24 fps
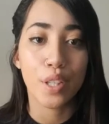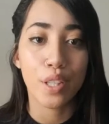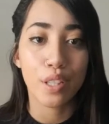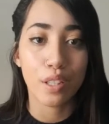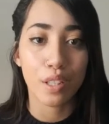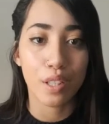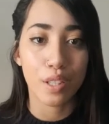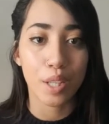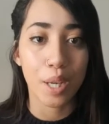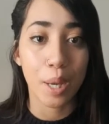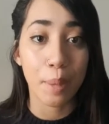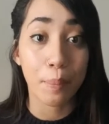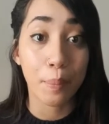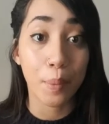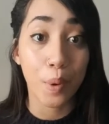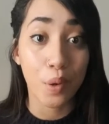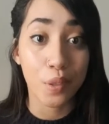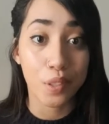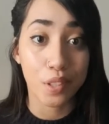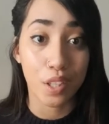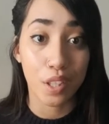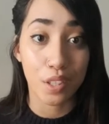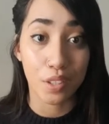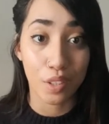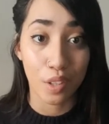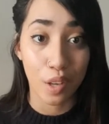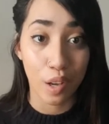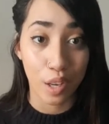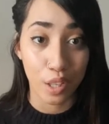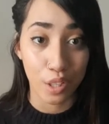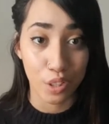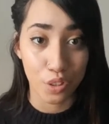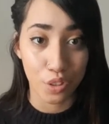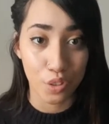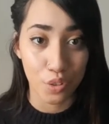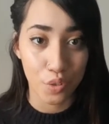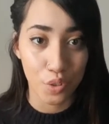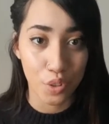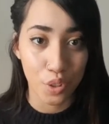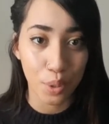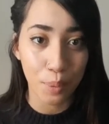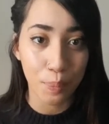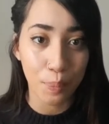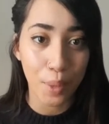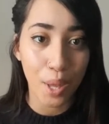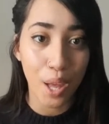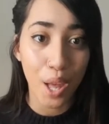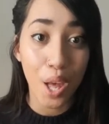the tripartite relationship
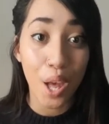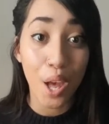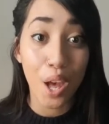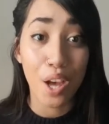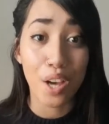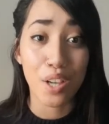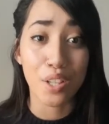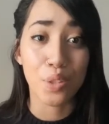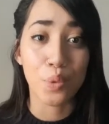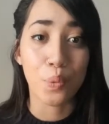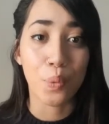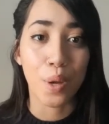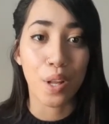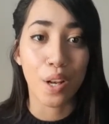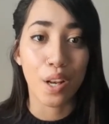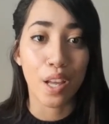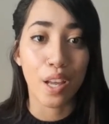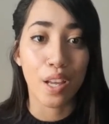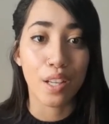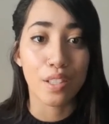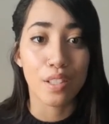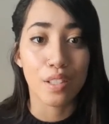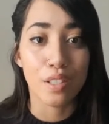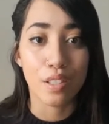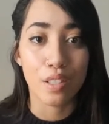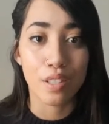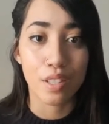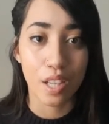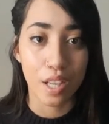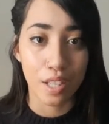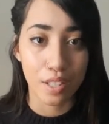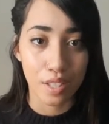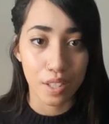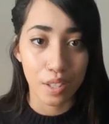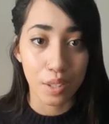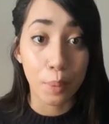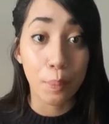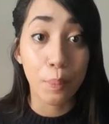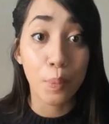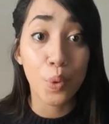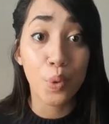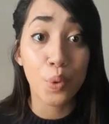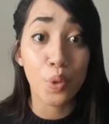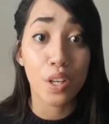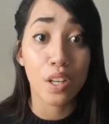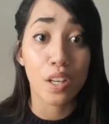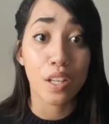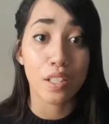as well as discussing the
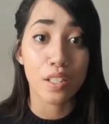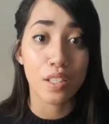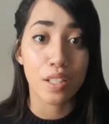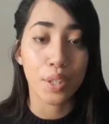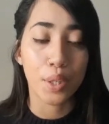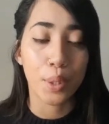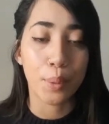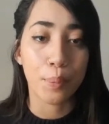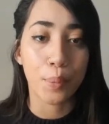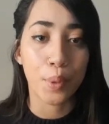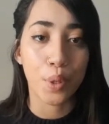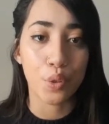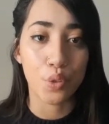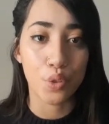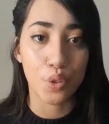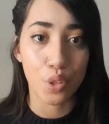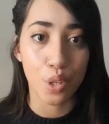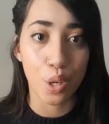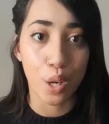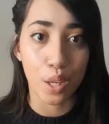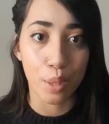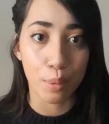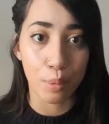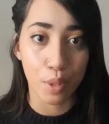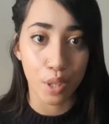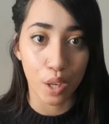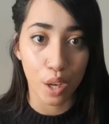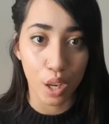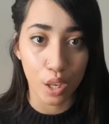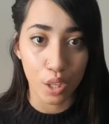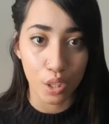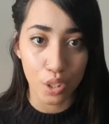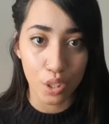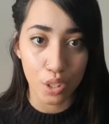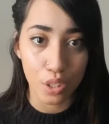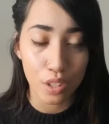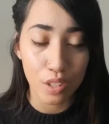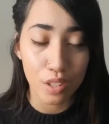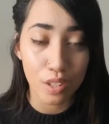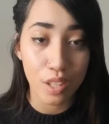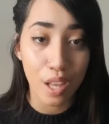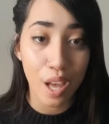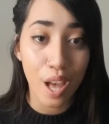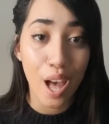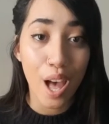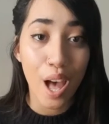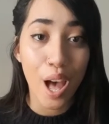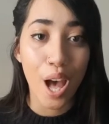pluralistic approach to labor relations.
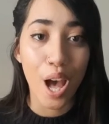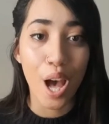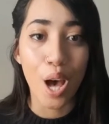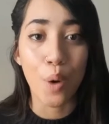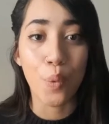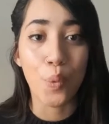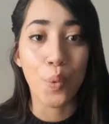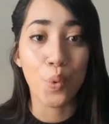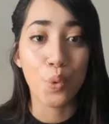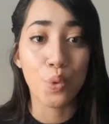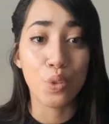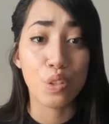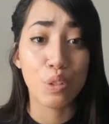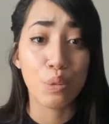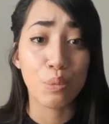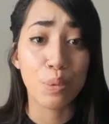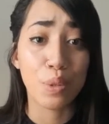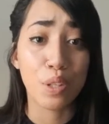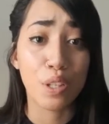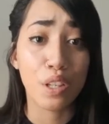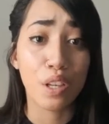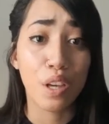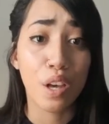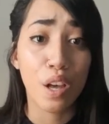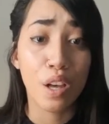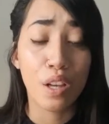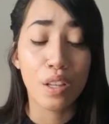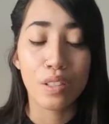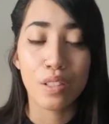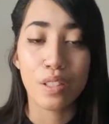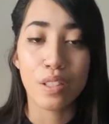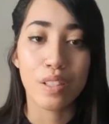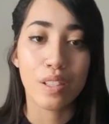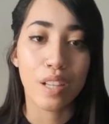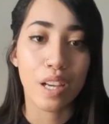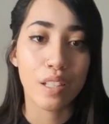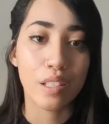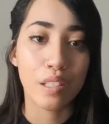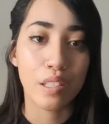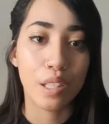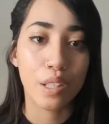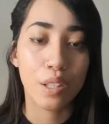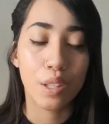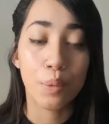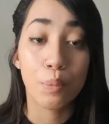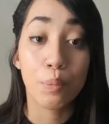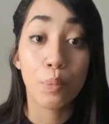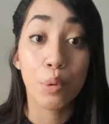I will also be discussing the
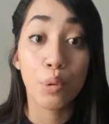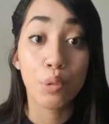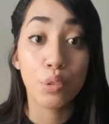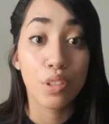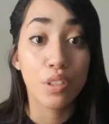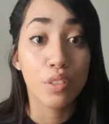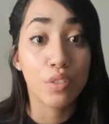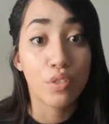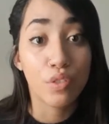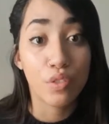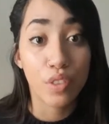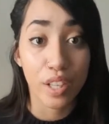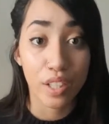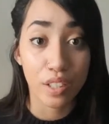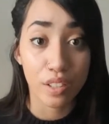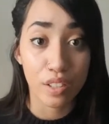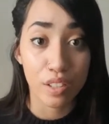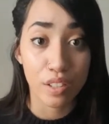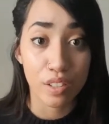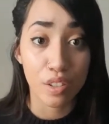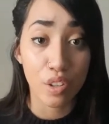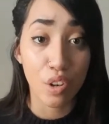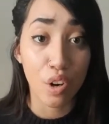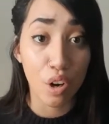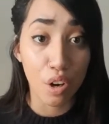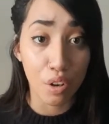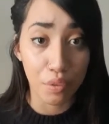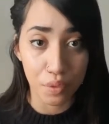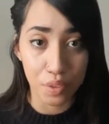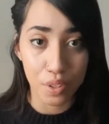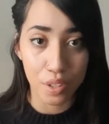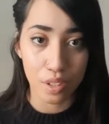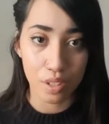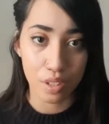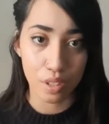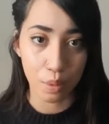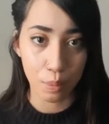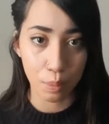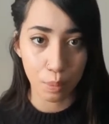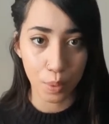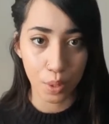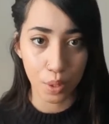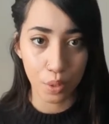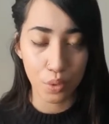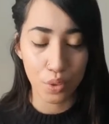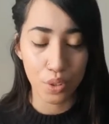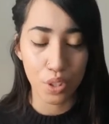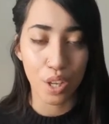important factors of this
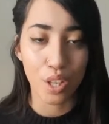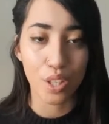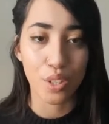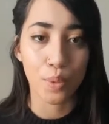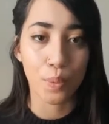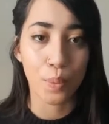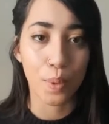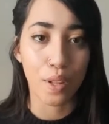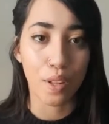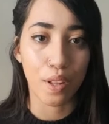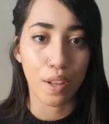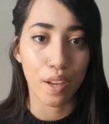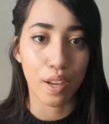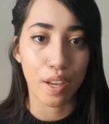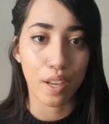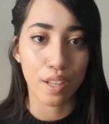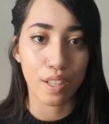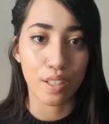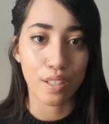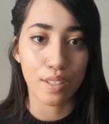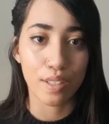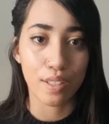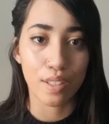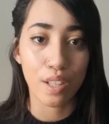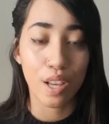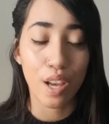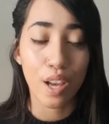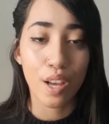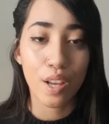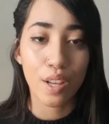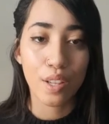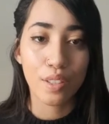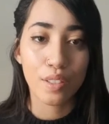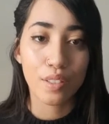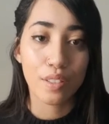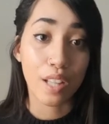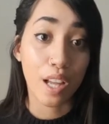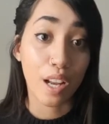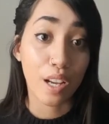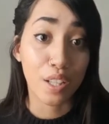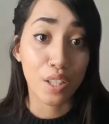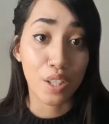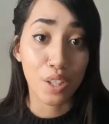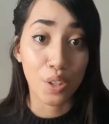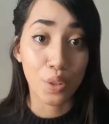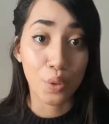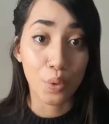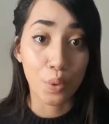approach as well as telling
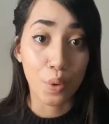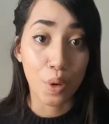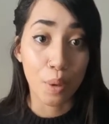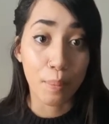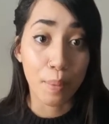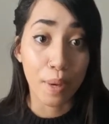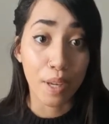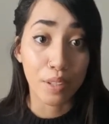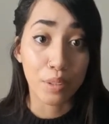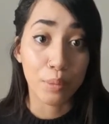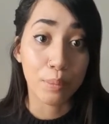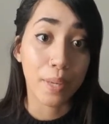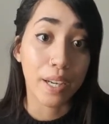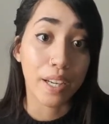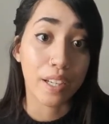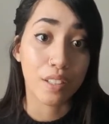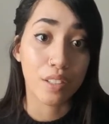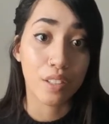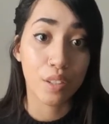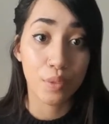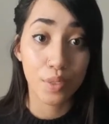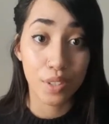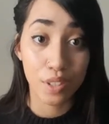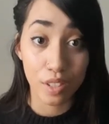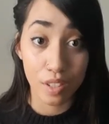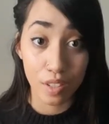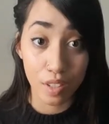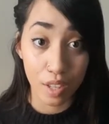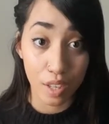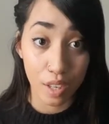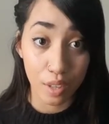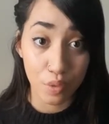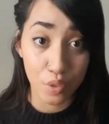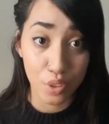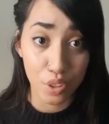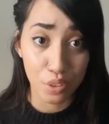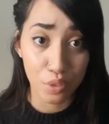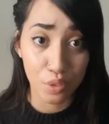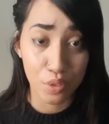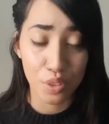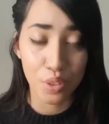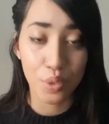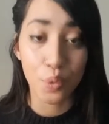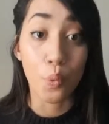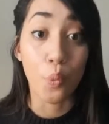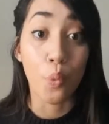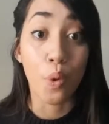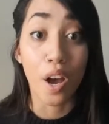you about my activity that I've chosen,
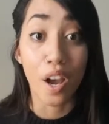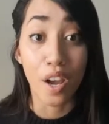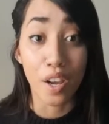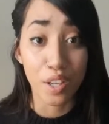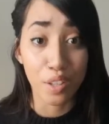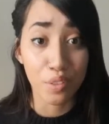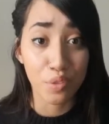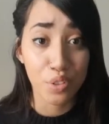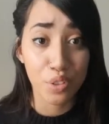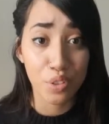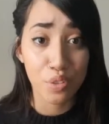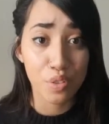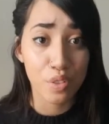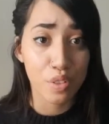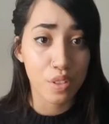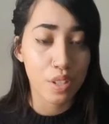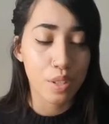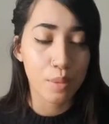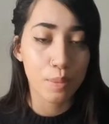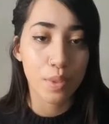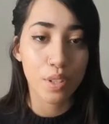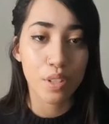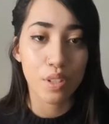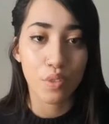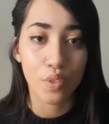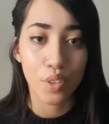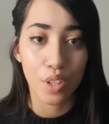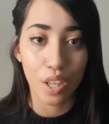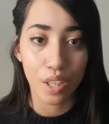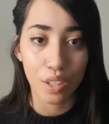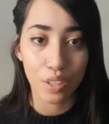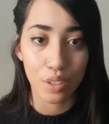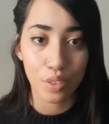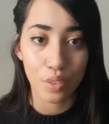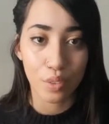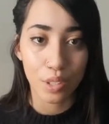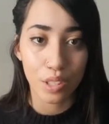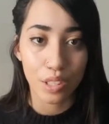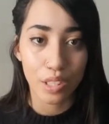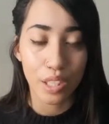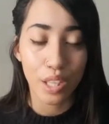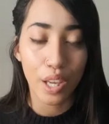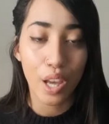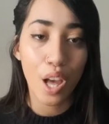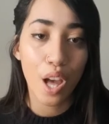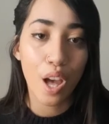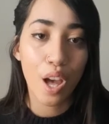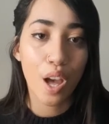why I've chosen the specific activity,
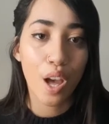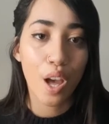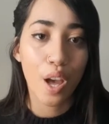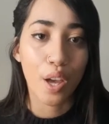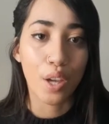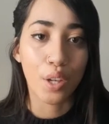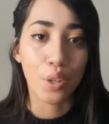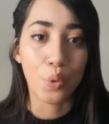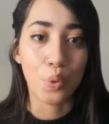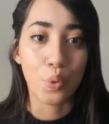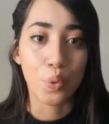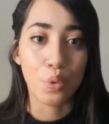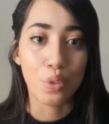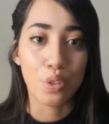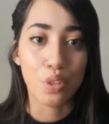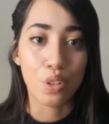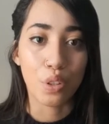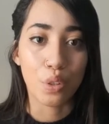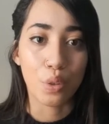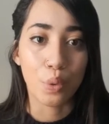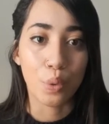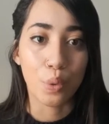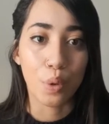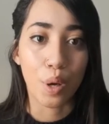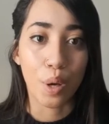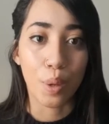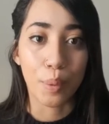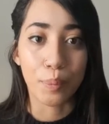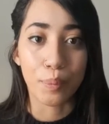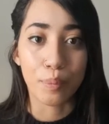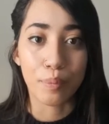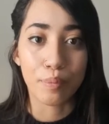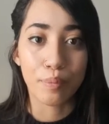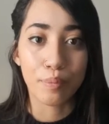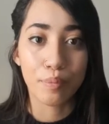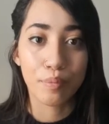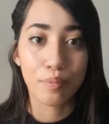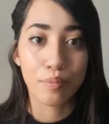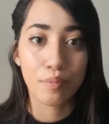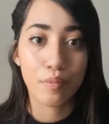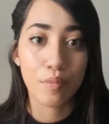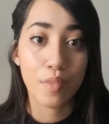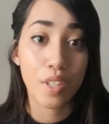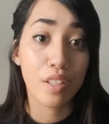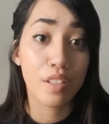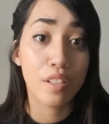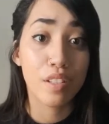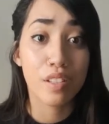and also
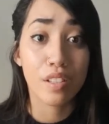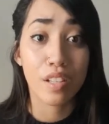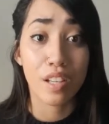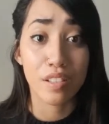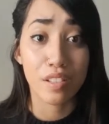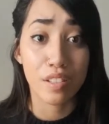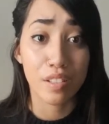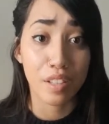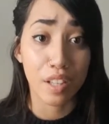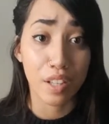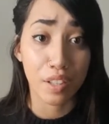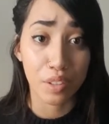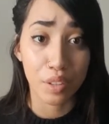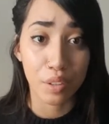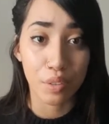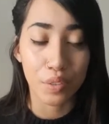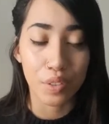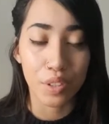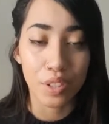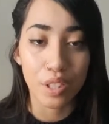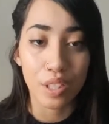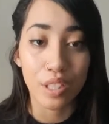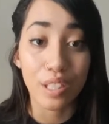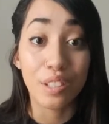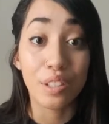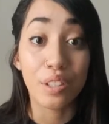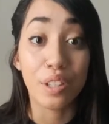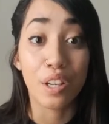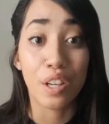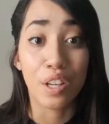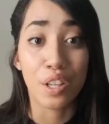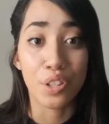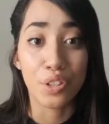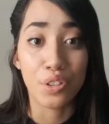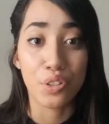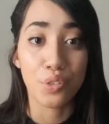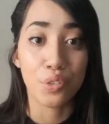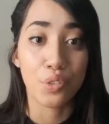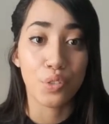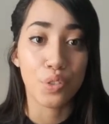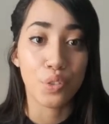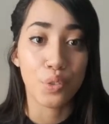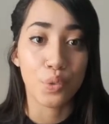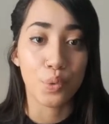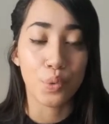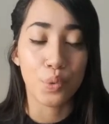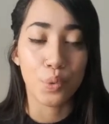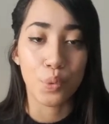discussing the activity in relation
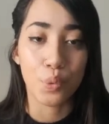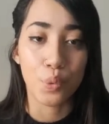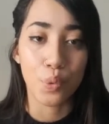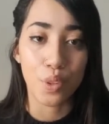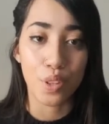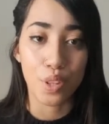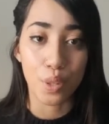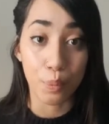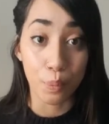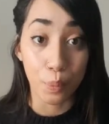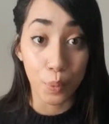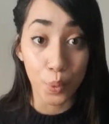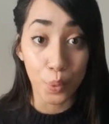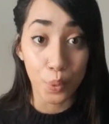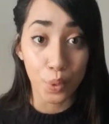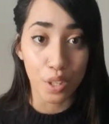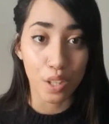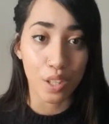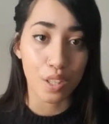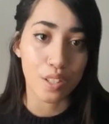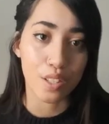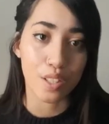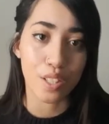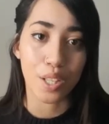to the pluralistic